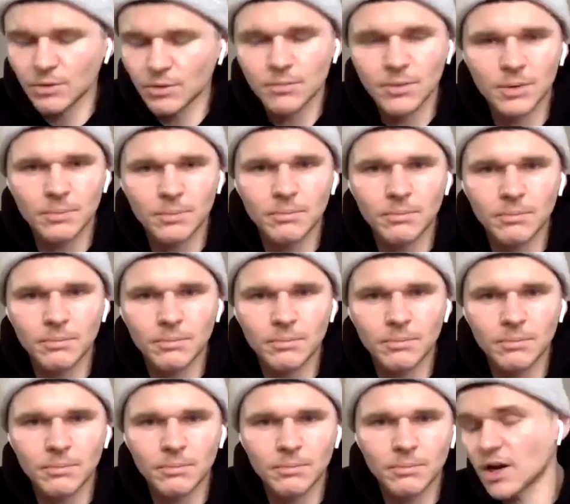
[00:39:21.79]
So
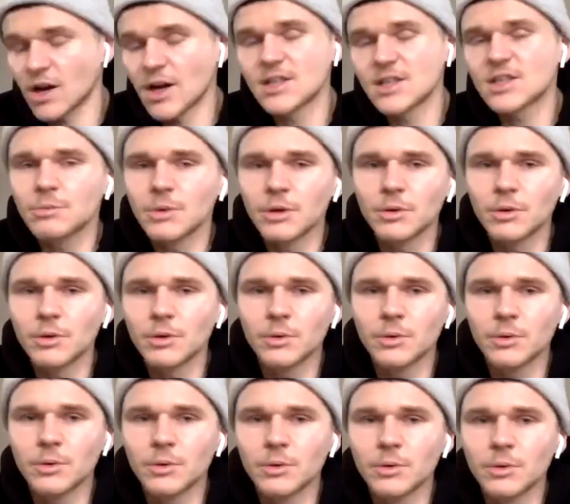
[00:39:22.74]
most of my clients have been
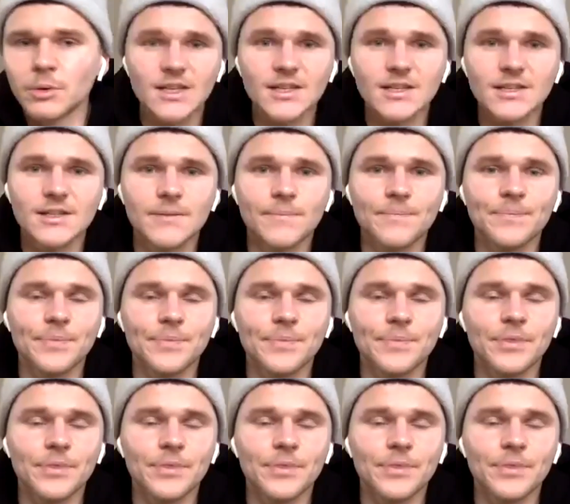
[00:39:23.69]
with me for years.